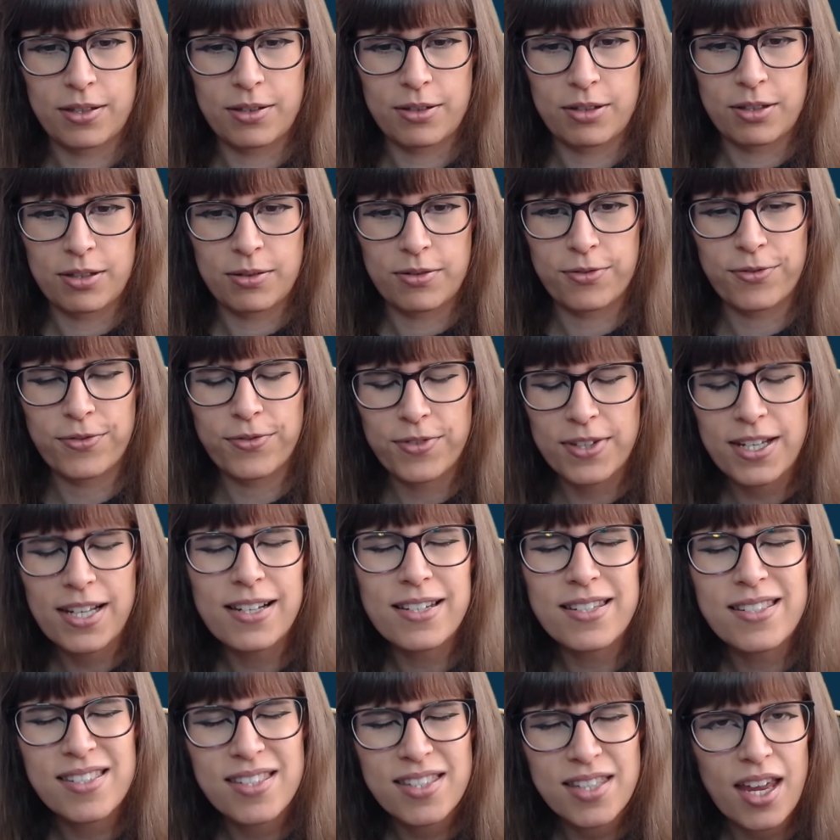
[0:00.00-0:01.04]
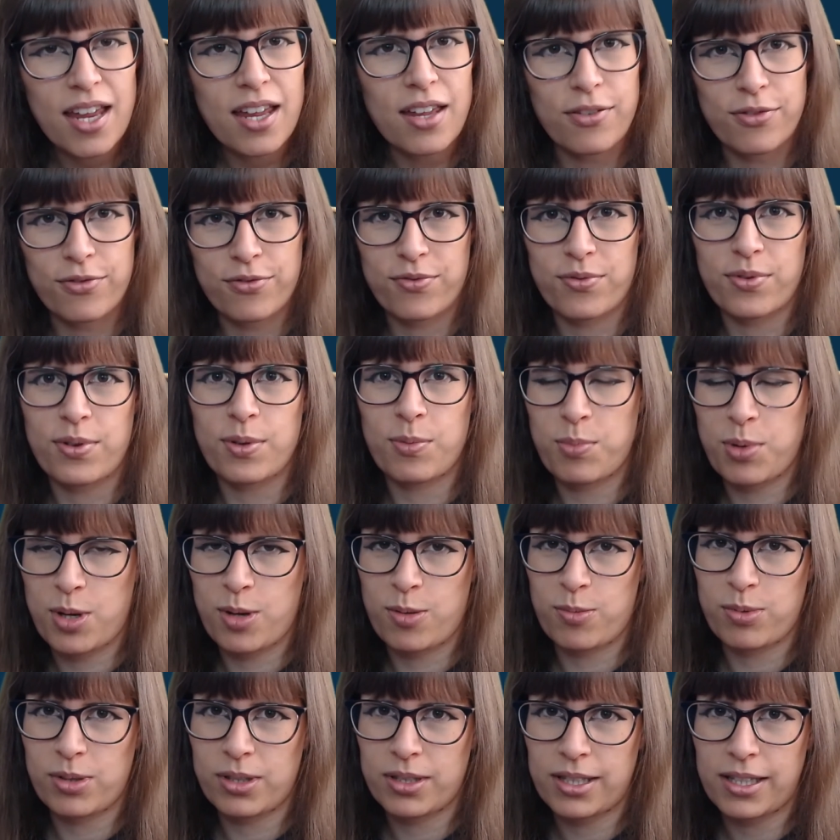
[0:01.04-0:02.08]
Feel safe with
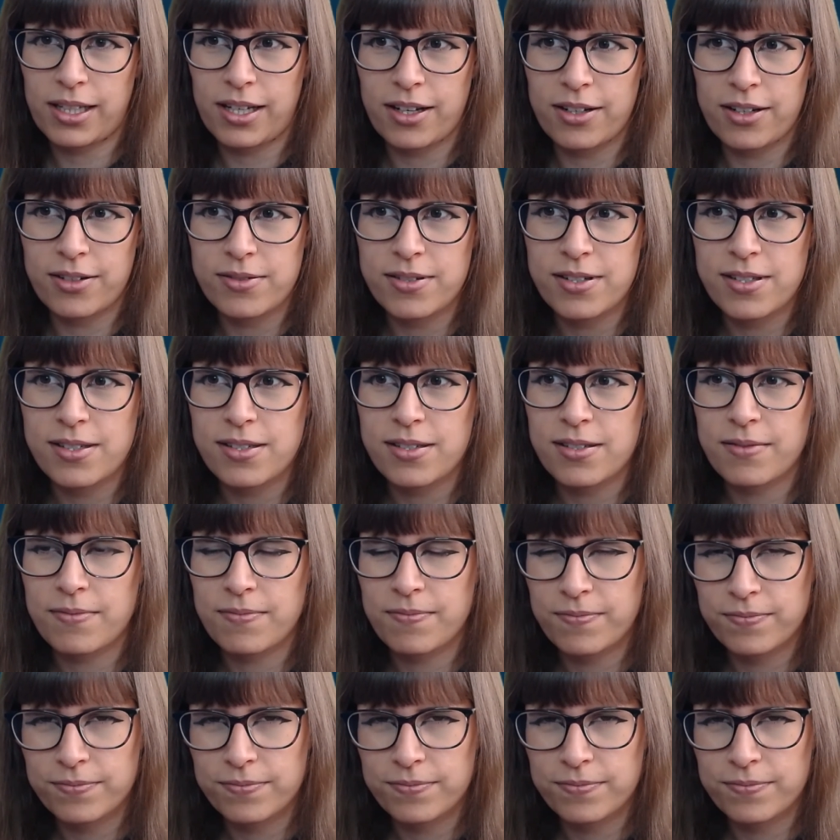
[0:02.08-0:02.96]
Purple Clouds.